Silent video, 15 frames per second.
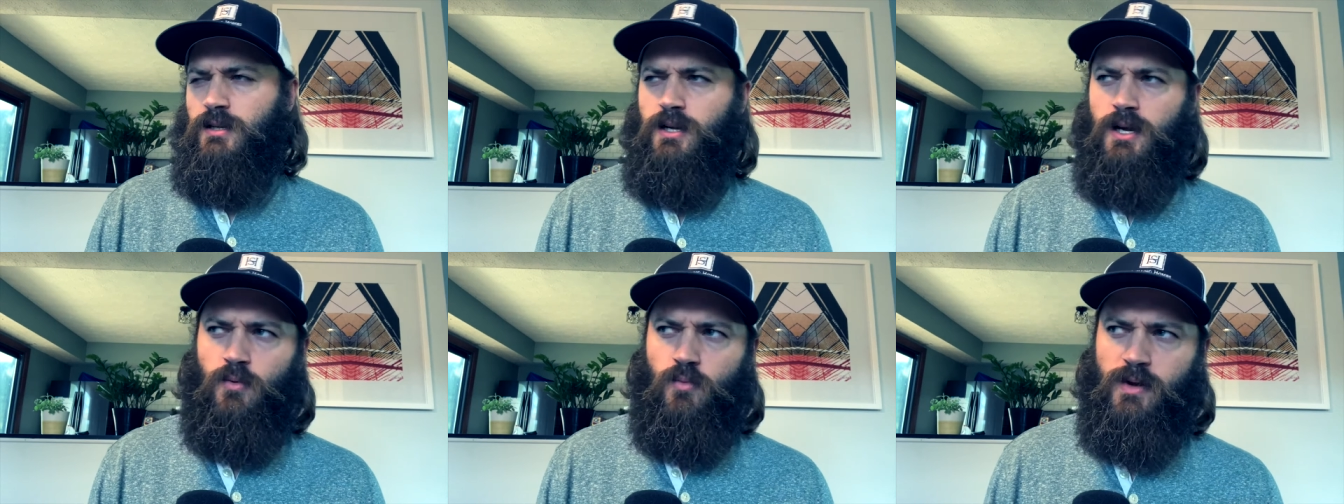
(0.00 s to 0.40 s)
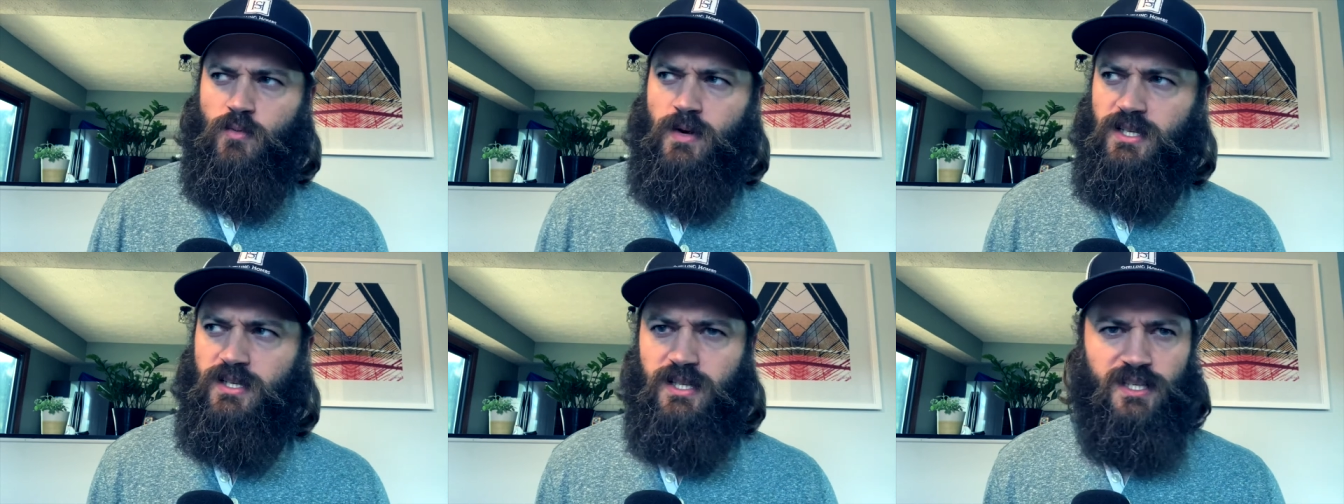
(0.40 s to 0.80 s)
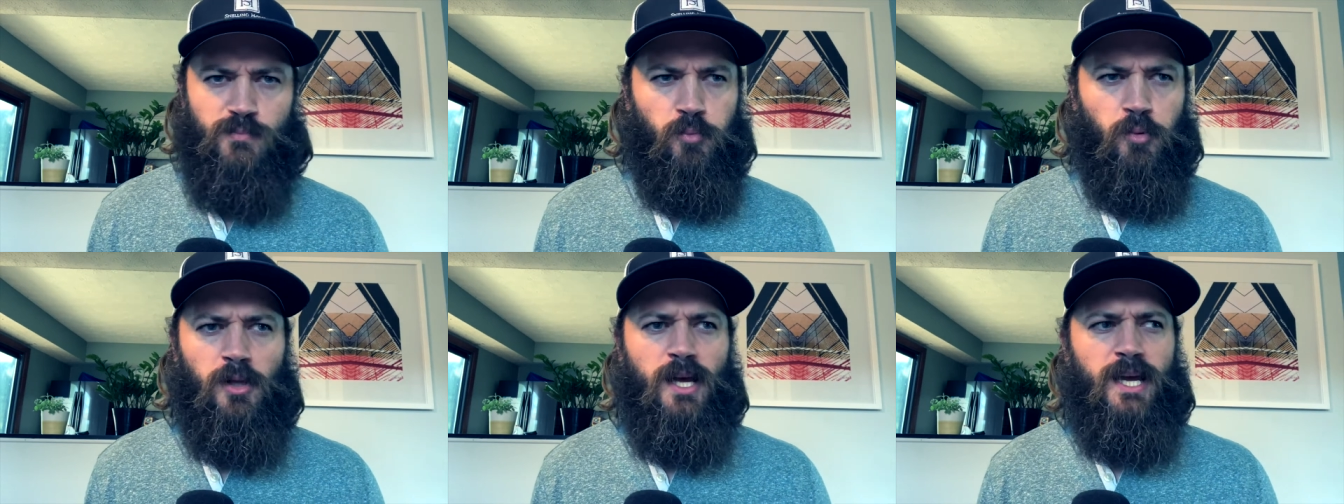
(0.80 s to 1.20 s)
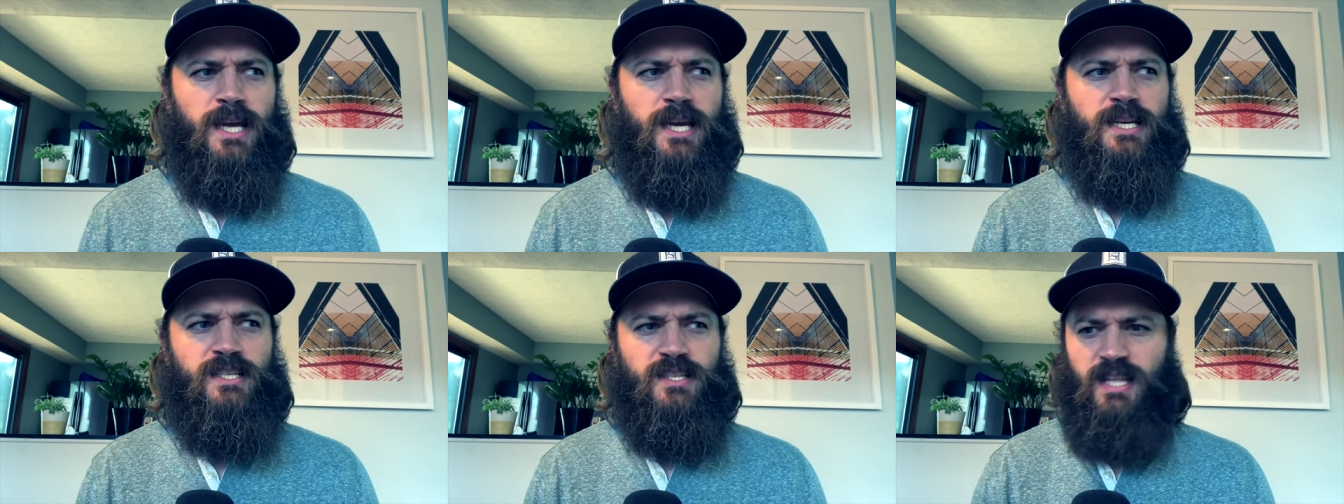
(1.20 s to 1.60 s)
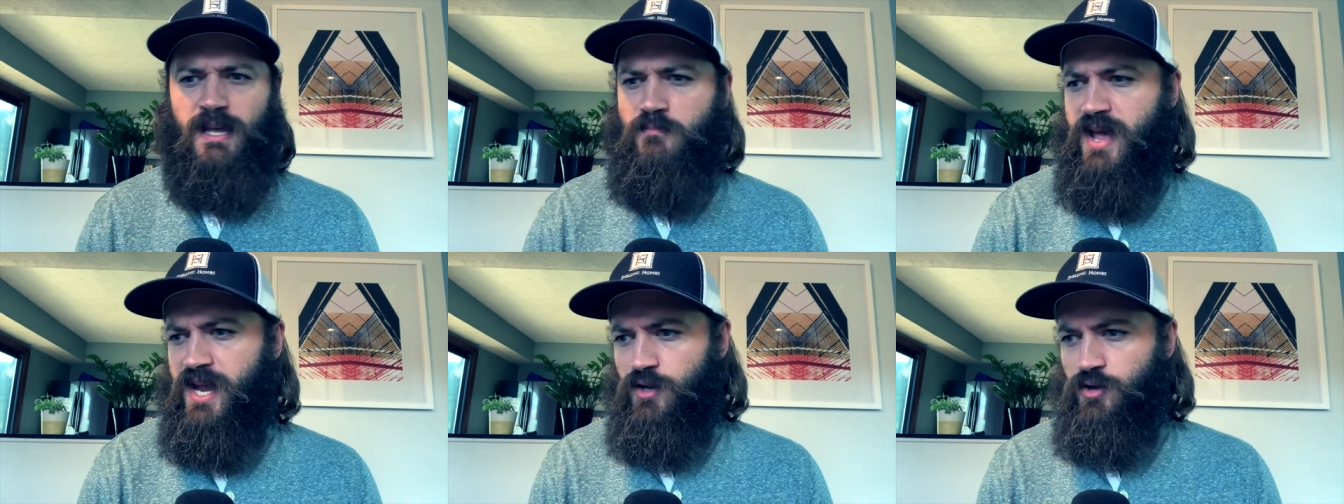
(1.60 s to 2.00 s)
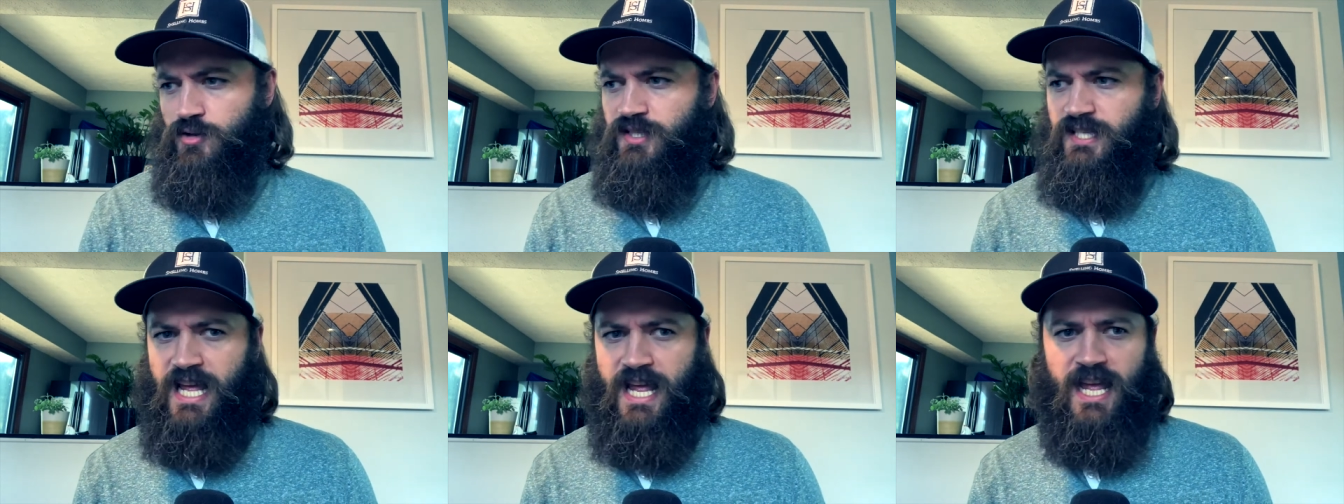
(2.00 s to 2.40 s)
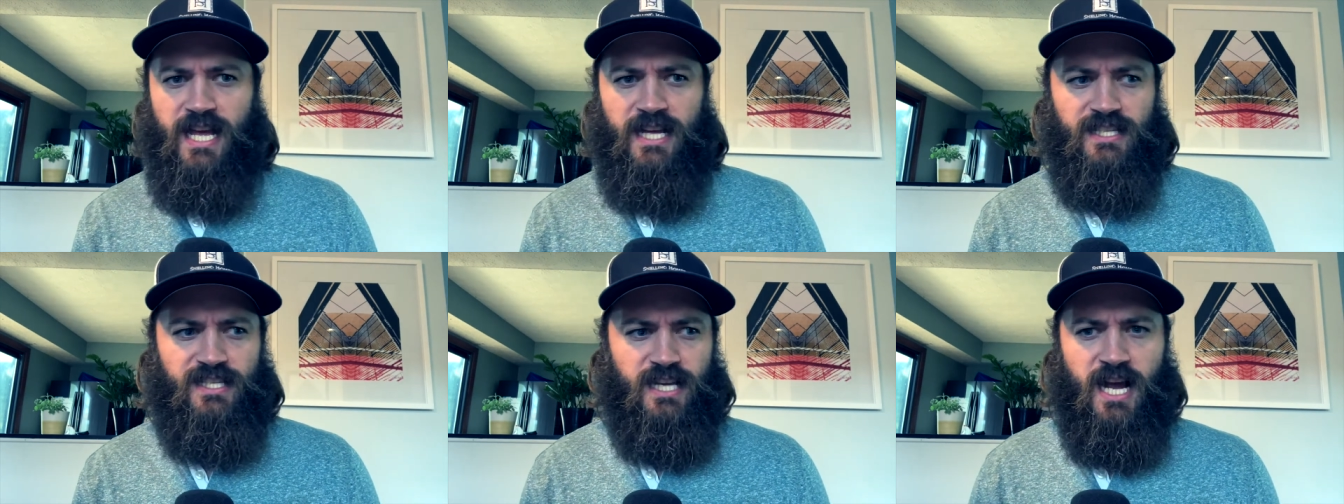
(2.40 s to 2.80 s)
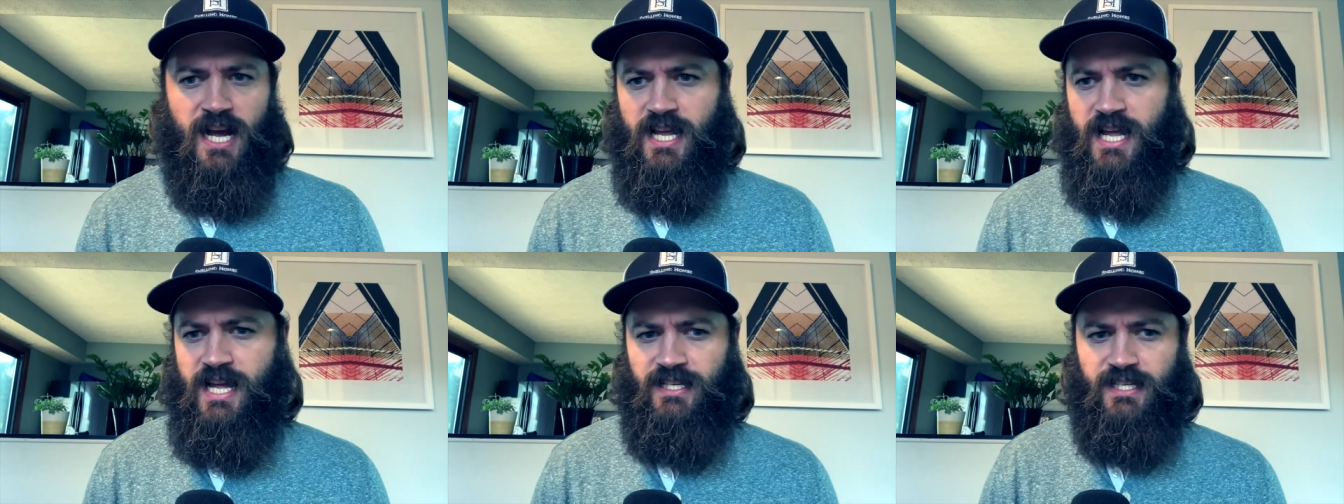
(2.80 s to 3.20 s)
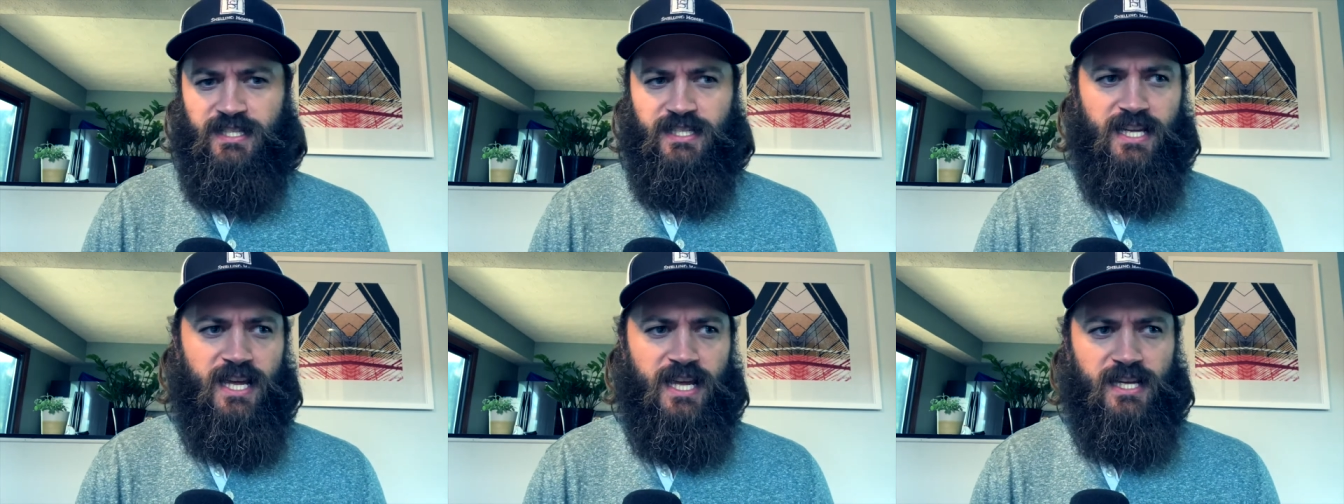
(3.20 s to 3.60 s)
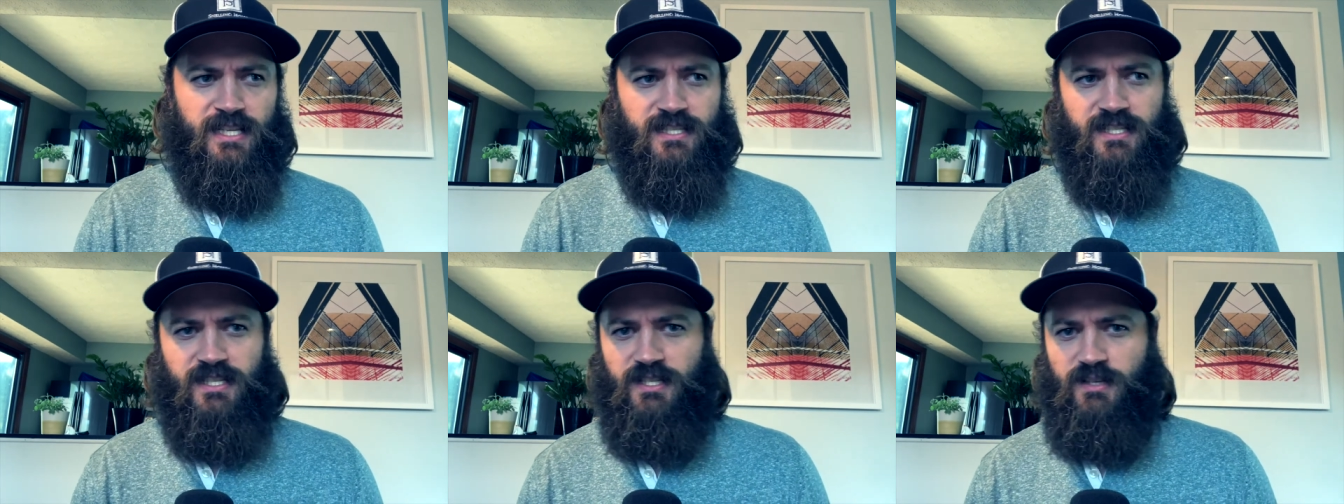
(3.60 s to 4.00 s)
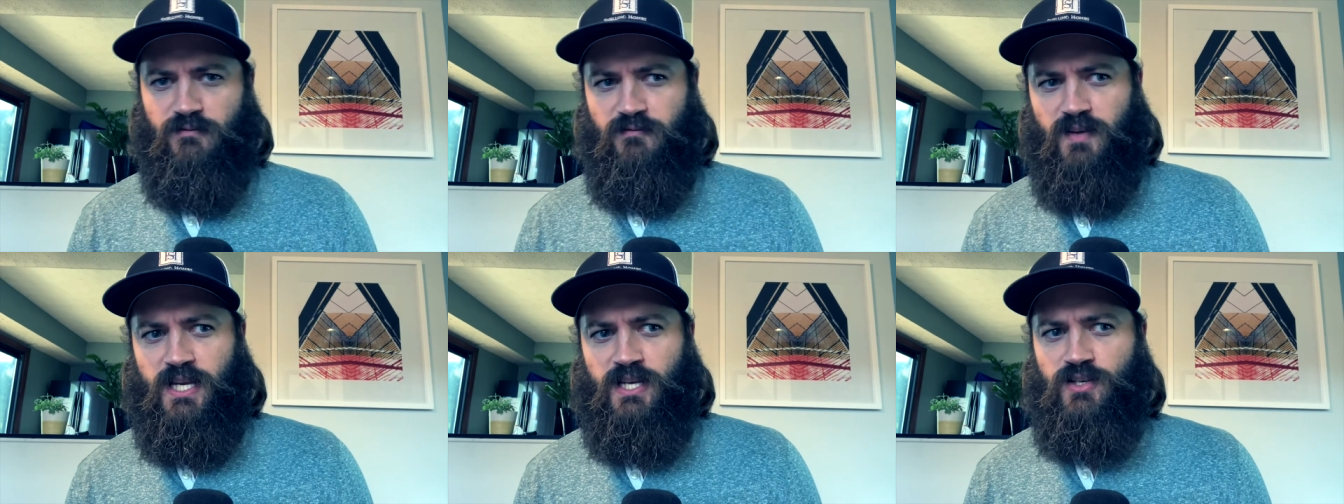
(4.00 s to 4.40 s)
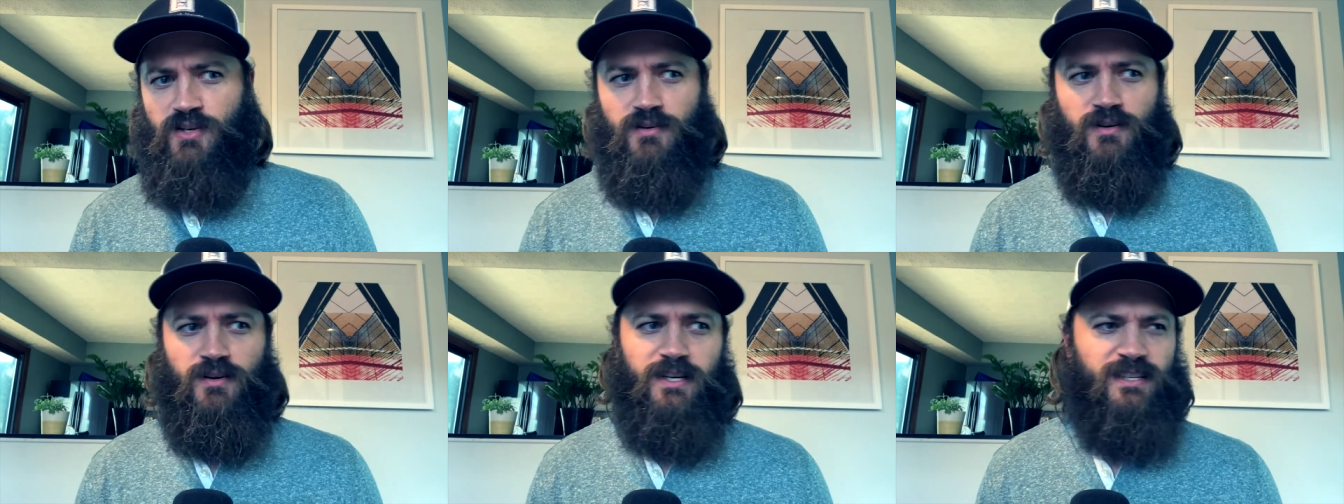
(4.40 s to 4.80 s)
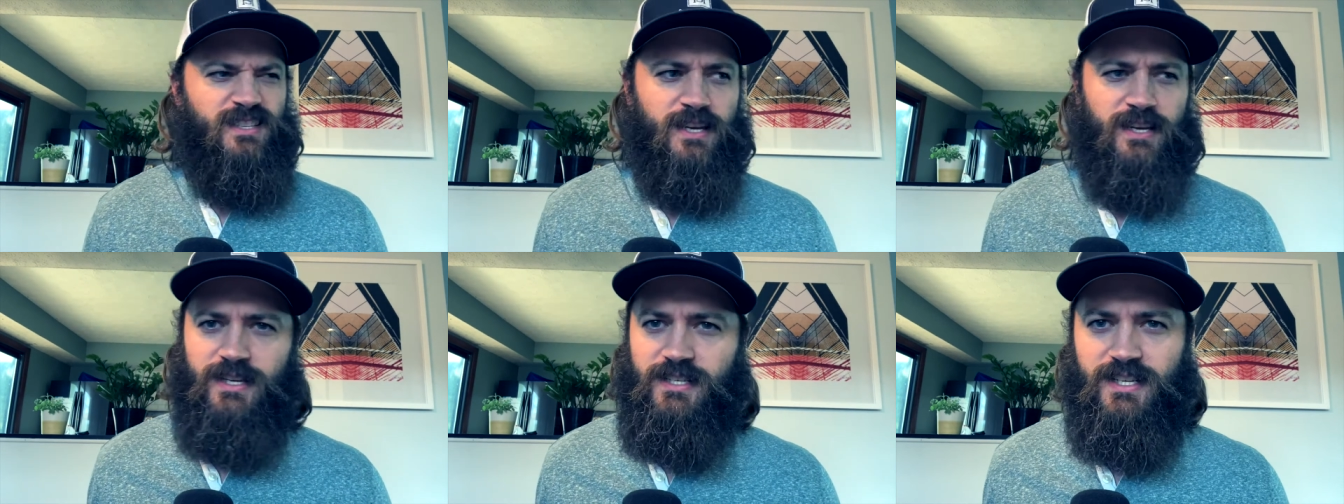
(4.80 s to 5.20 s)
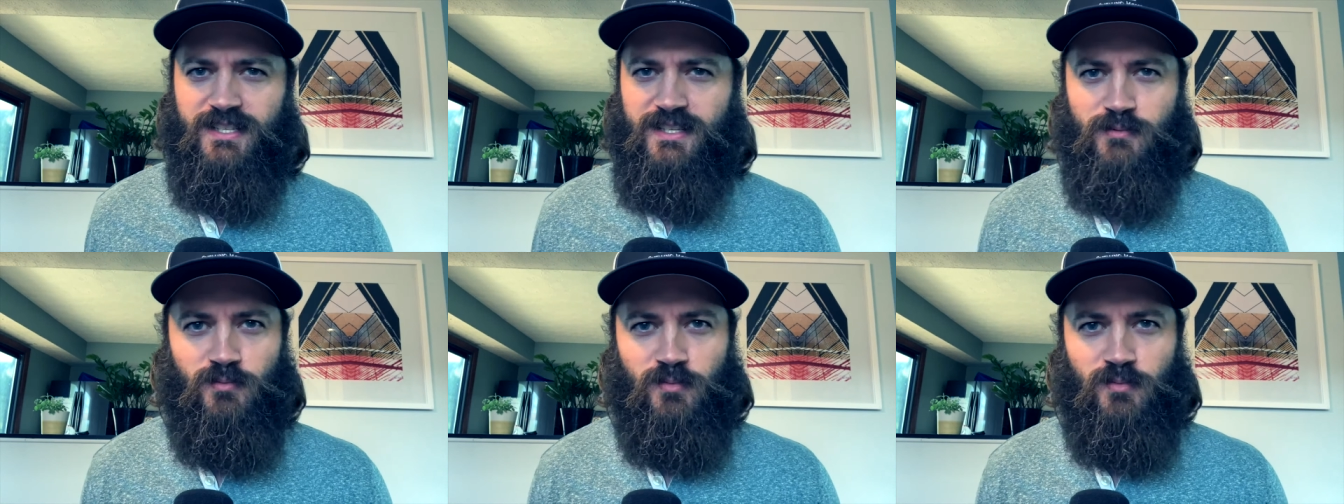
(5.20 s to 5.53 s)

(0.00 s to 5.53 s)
We went to this place. They made her dance. I had to dance to defend her. It's like it doesn't